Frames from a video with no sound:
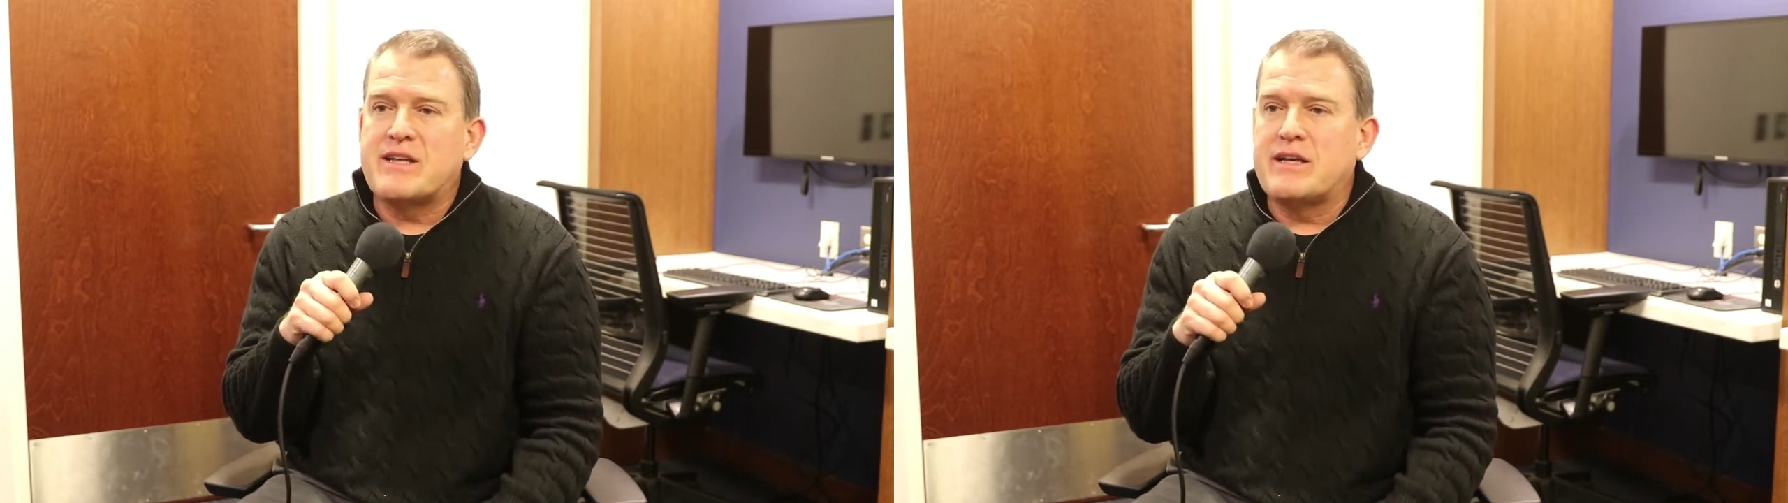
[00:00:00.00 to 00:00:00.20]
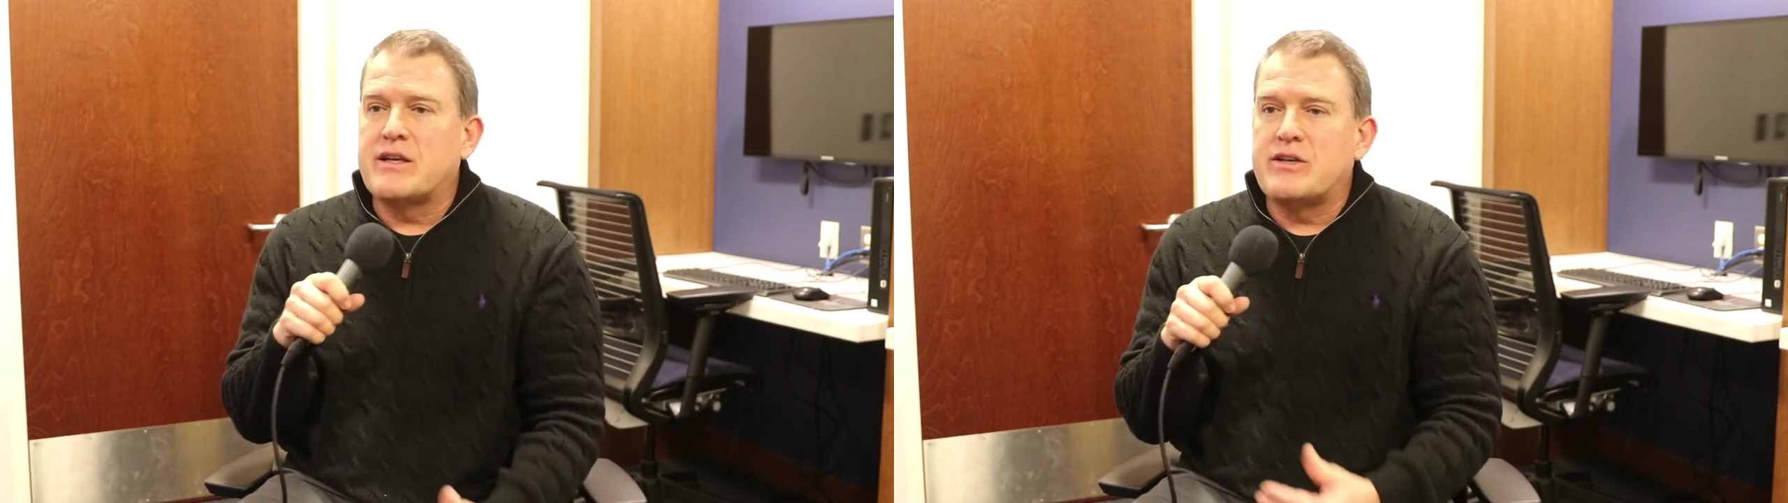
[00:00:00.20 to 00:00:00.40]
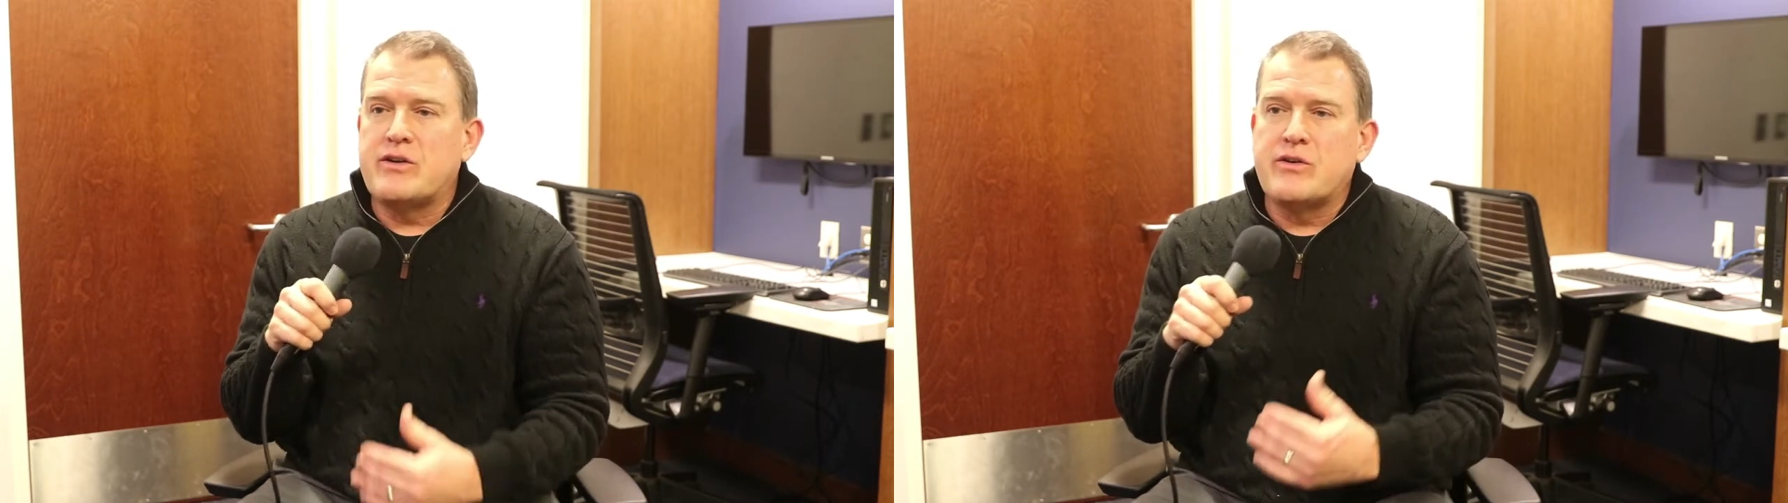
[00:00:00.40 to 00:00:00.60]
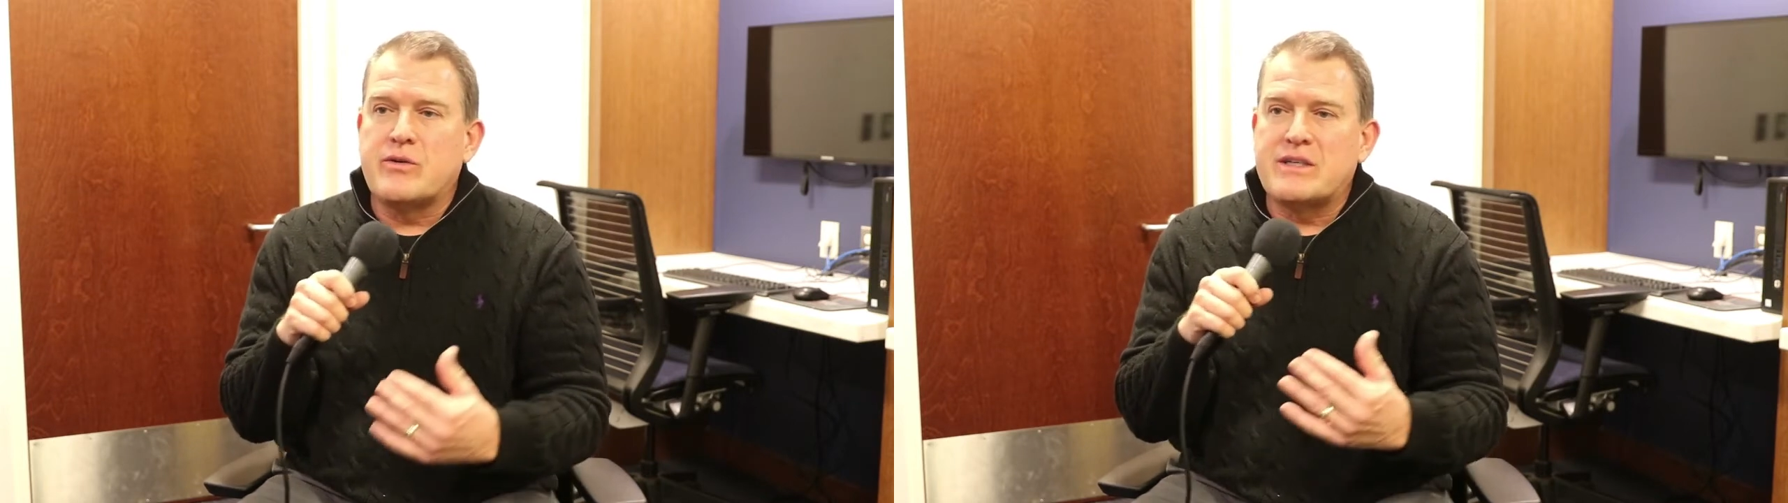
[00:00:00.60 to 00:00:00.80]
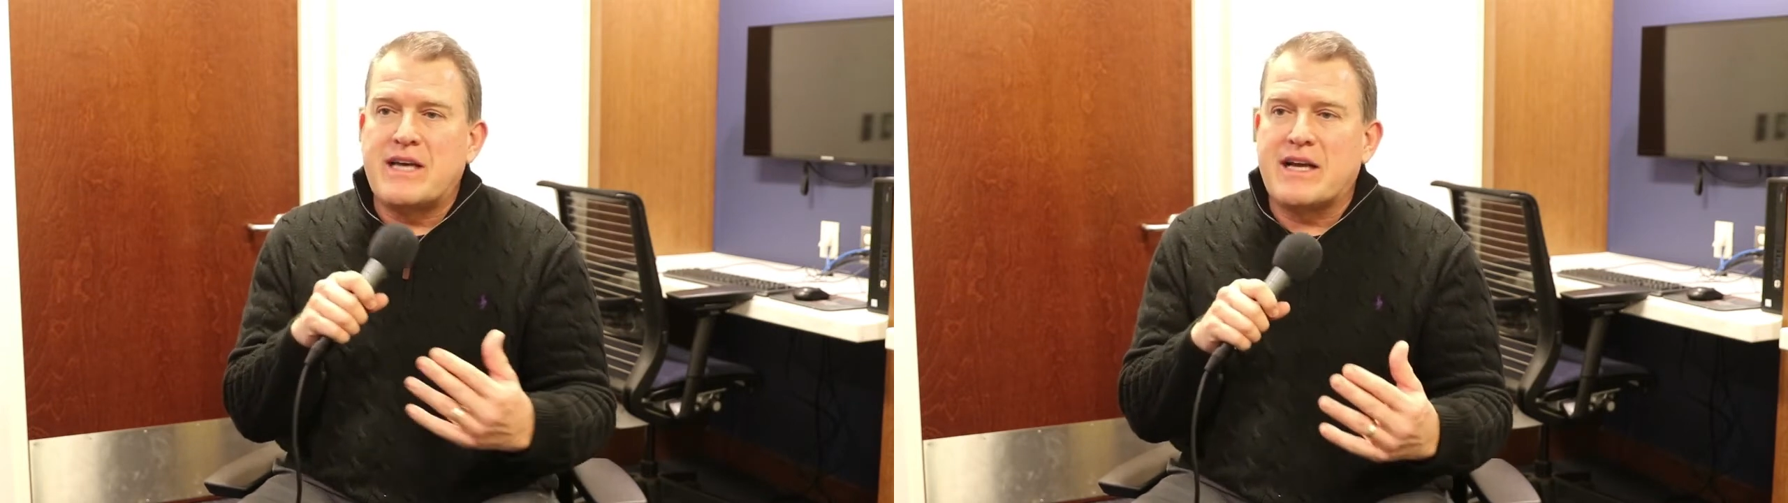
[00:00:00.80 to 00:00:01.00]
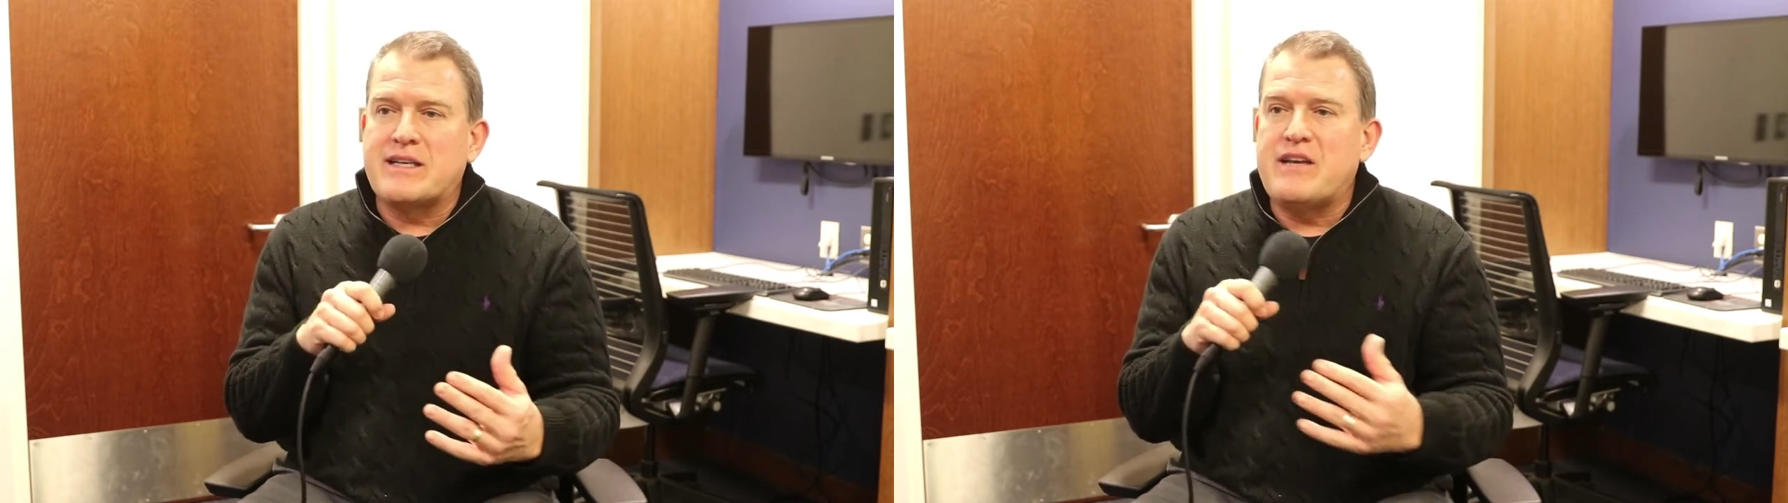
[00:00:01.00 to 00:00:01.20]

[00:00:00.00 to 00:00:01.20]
thing to do to attack